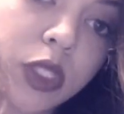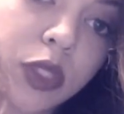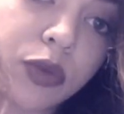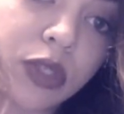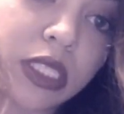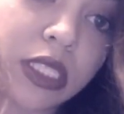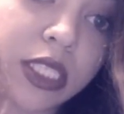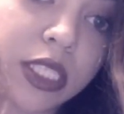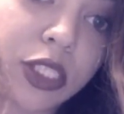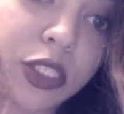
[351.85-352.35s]

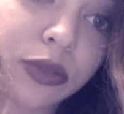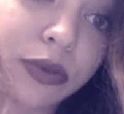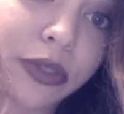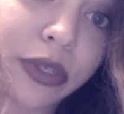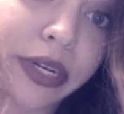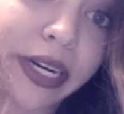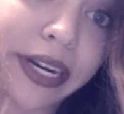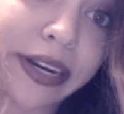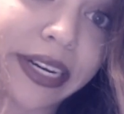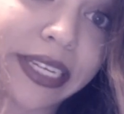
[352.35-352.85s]
Residual
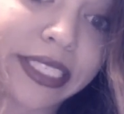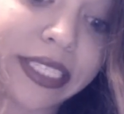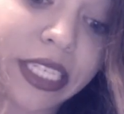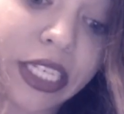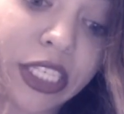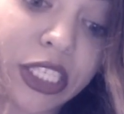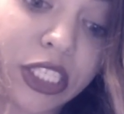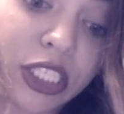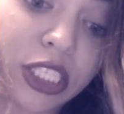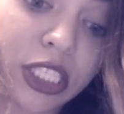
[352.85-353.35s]
Aries
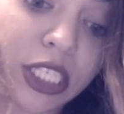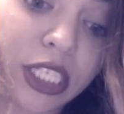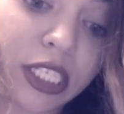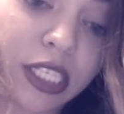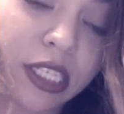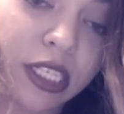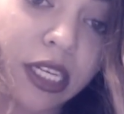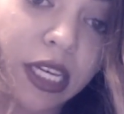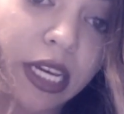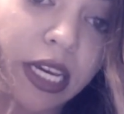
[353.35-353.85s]

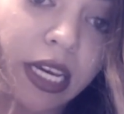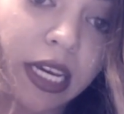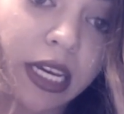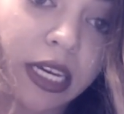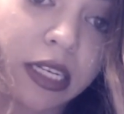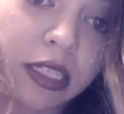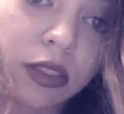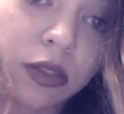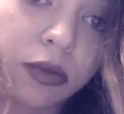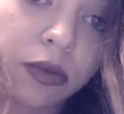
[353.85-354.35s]
energy,
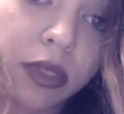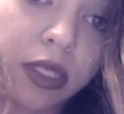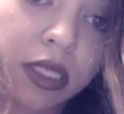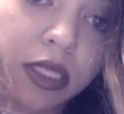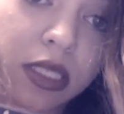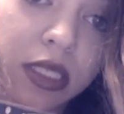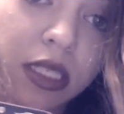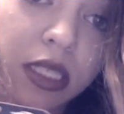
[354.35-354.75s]
and what is